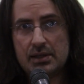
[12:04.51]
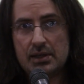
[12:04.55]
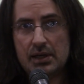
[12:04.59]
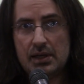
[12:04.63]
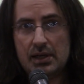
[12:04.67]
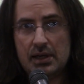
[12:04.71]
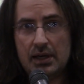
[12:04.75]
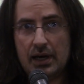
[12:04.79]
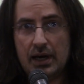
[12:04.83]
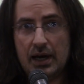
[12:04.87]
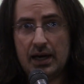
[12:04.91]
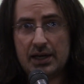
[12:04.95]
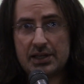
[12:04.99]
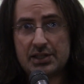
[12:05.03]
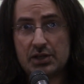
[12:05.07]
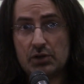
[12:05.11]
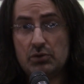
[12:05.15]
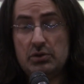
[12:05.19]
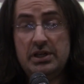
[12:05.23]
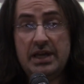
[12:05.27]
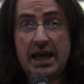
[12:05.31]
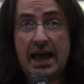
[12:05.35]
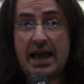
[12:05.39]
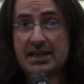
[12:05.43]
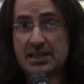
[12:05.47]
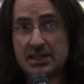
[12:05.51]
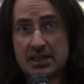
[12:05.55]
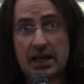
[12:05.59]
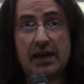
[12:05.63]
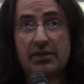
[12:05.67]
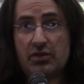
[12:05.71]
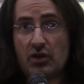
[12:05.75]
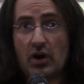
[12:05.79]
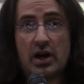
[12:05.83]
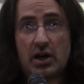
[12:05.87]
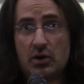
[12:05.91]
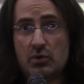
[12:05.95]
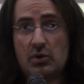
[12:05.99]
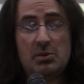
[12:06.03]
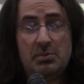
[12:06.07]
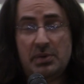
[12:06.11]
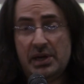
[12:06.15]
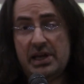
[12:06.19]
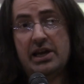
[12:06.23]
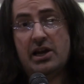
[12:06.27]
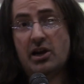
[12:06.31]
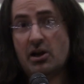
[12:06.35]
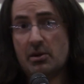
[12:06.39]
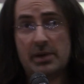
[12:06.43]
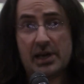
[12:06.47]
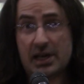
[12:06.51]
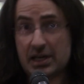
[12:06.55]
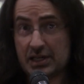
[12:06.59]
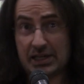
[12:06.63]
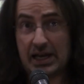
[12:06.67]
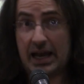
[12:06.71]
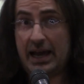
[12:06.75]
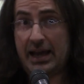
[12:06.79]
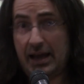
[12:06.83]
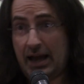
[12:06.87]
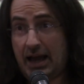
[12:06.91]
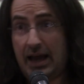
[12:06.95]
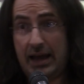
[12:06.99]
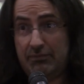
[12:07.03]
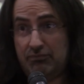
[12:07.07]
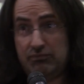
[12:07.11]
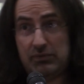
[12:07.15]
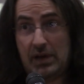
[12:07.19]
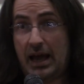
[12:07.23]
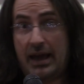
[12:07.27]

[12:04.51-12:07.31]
Uh, so yes, I thought it would be here because I, I,